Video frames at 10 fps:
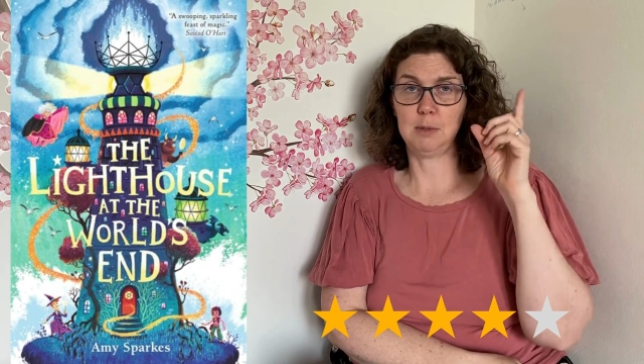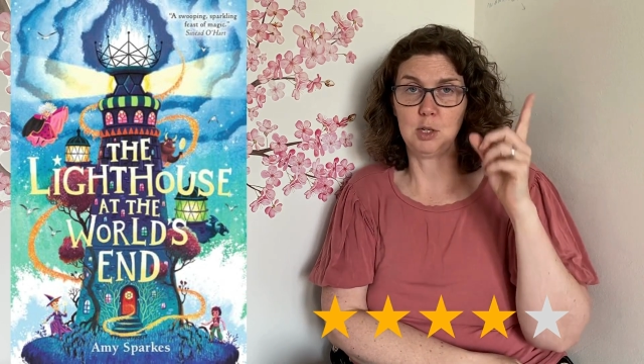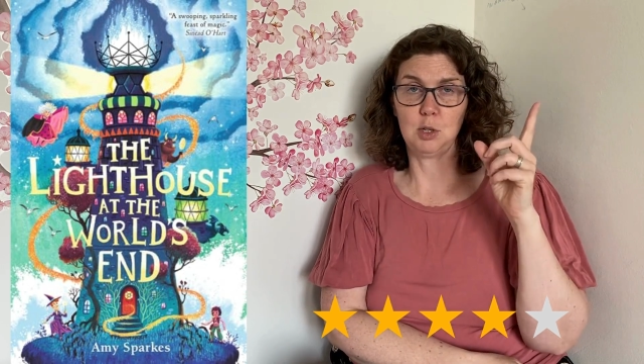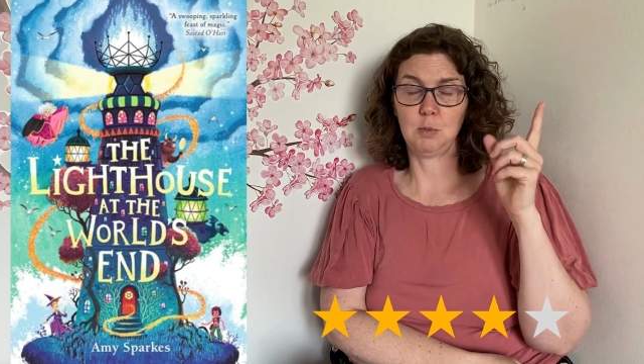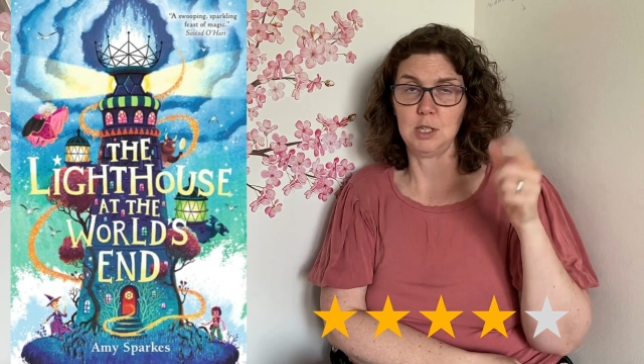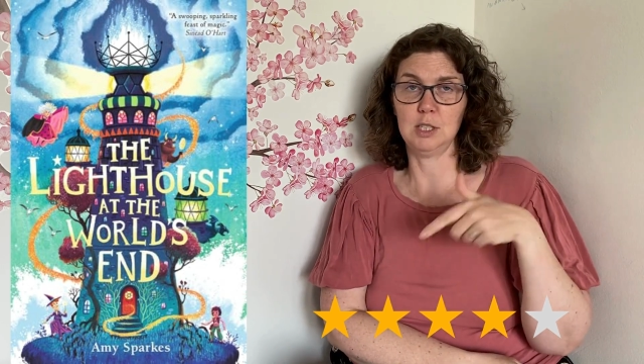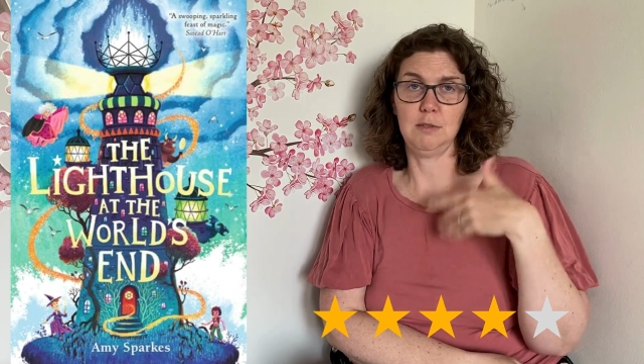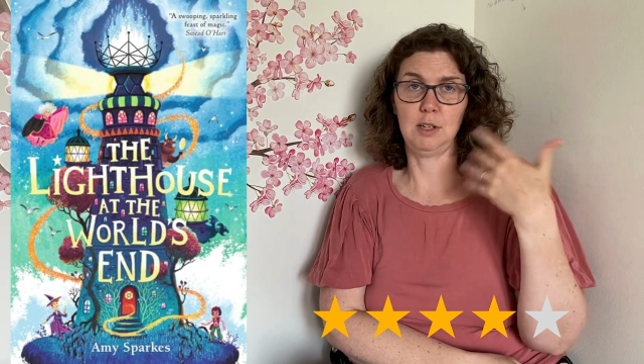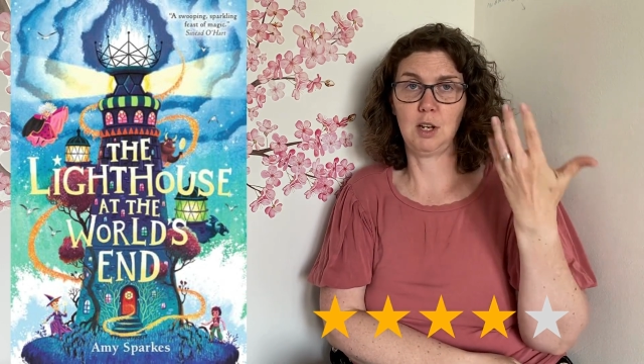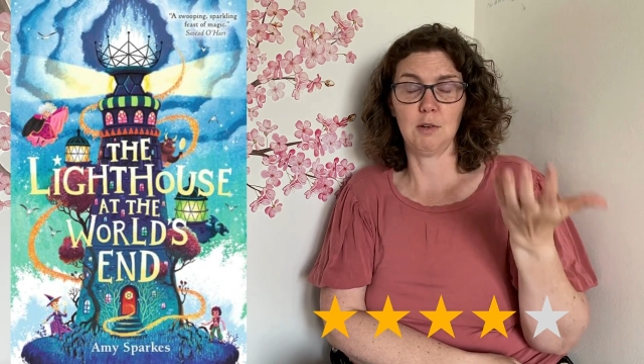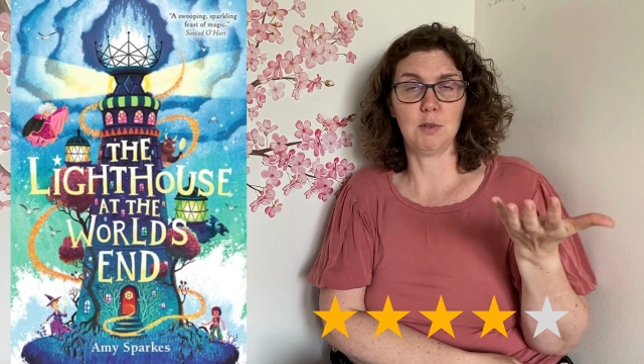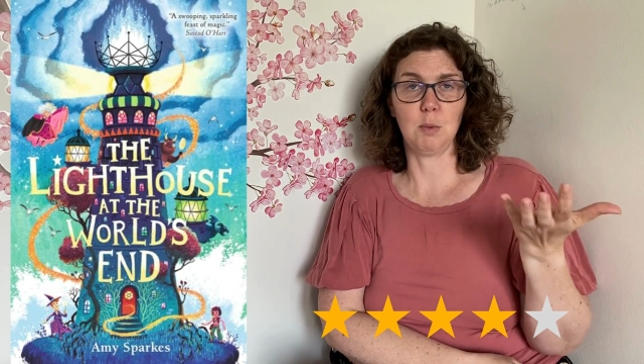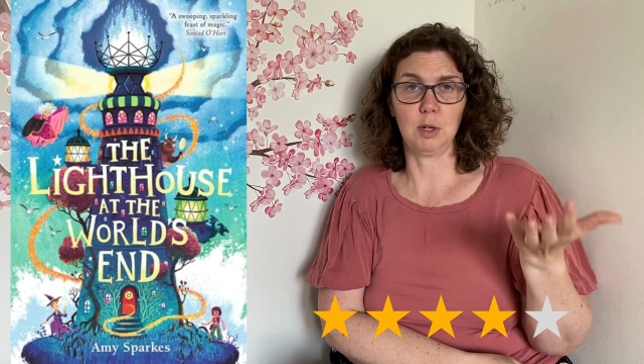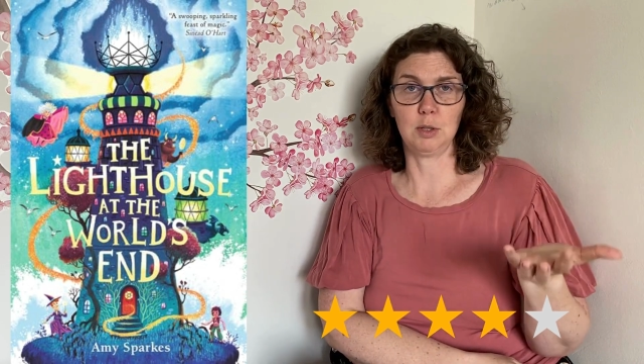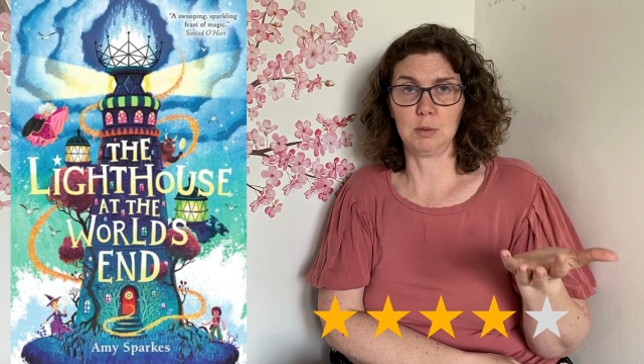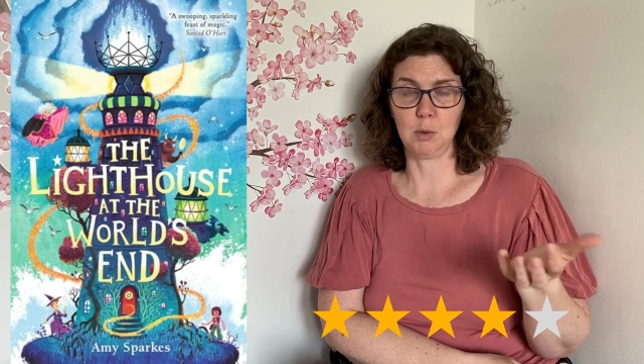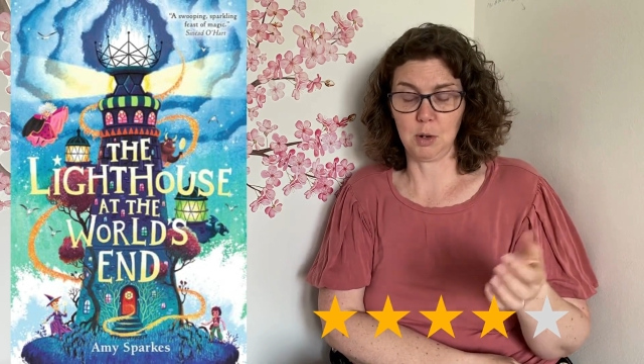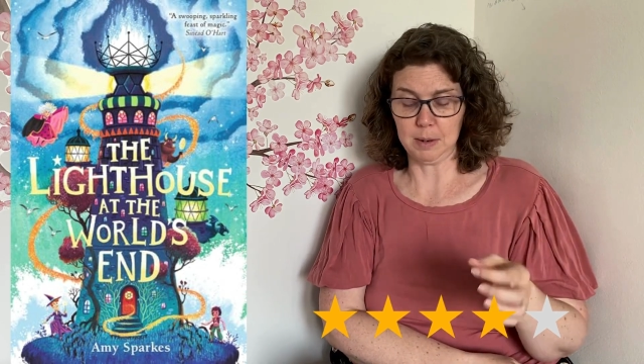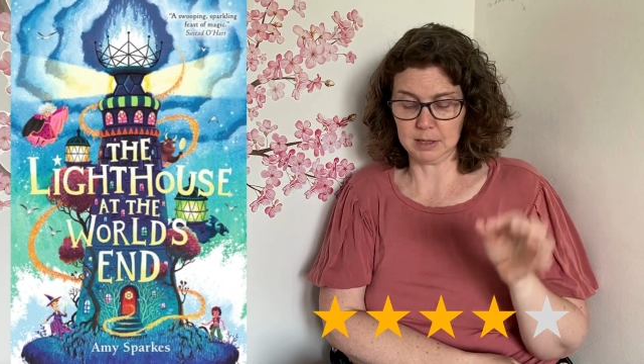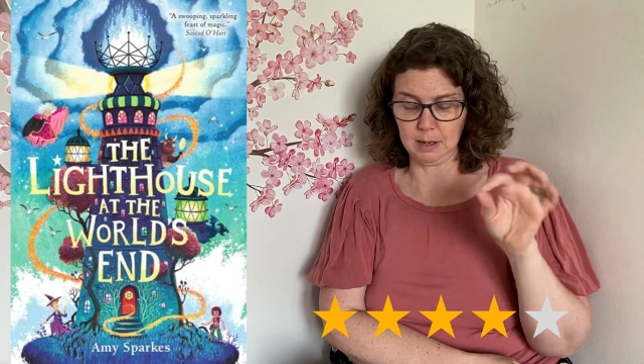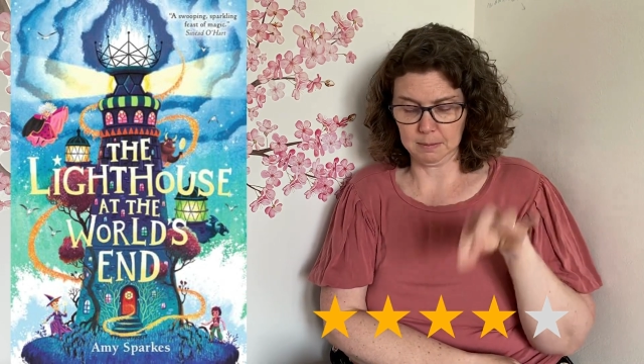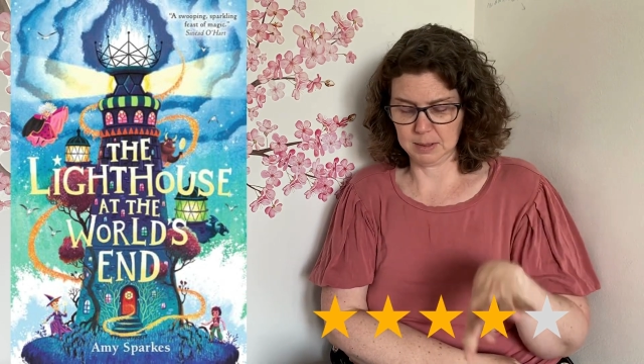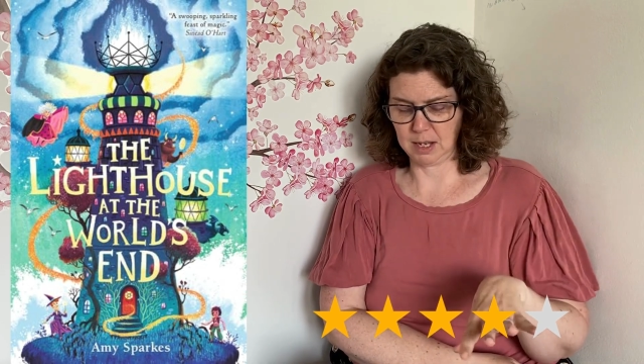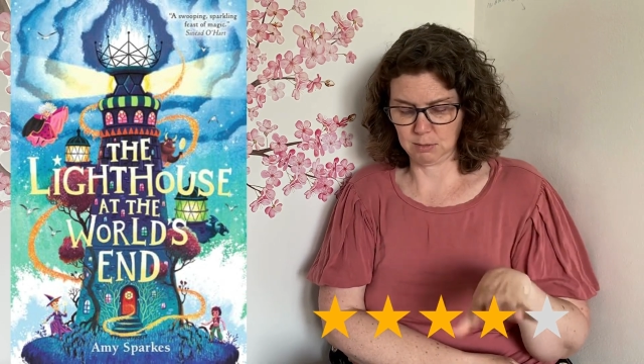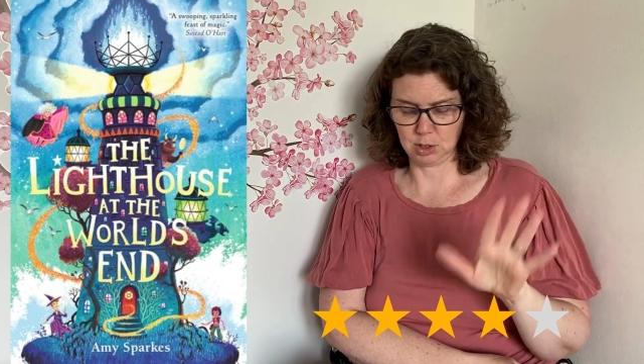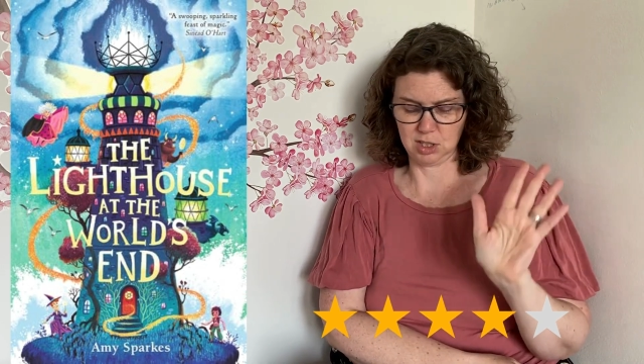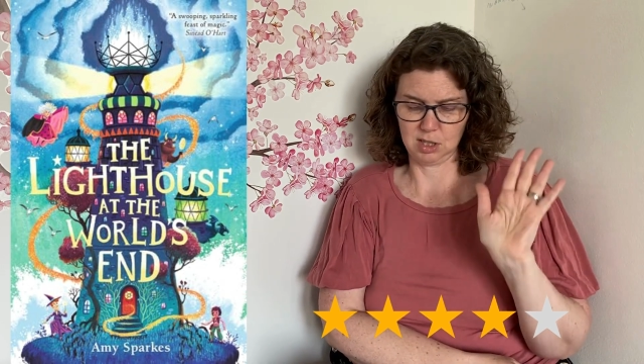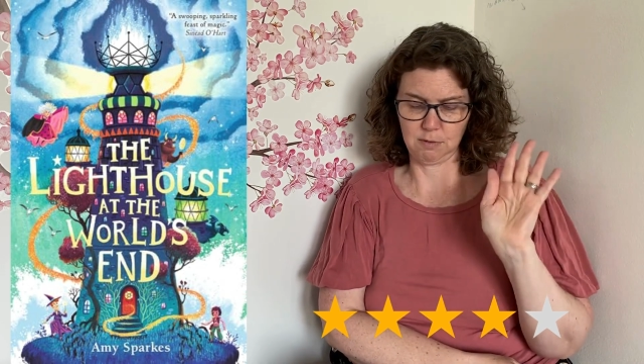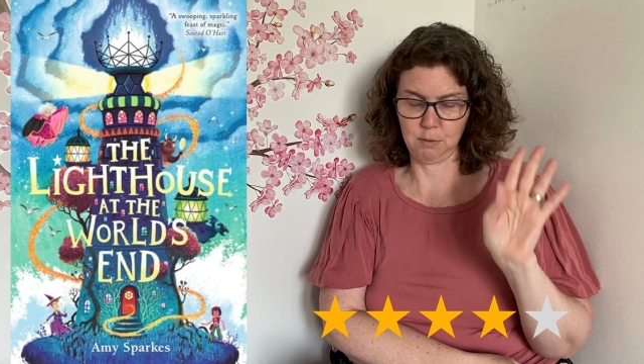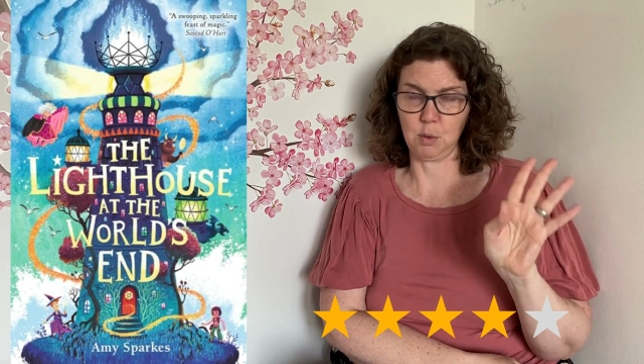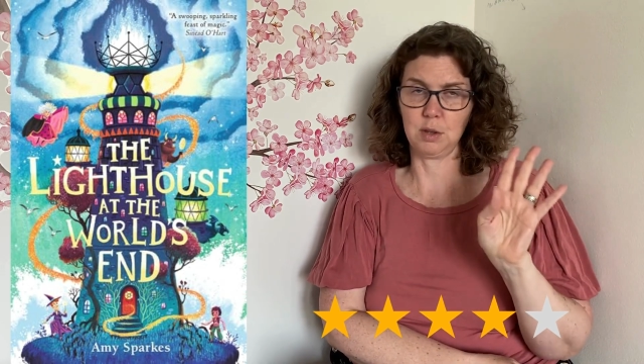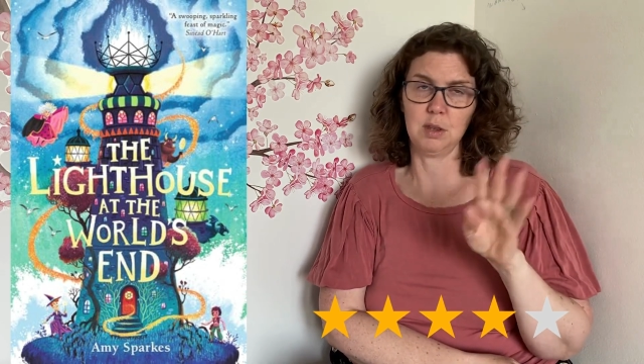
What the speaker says: and you can watch the video if you want to learn more about that. But that was just the 4th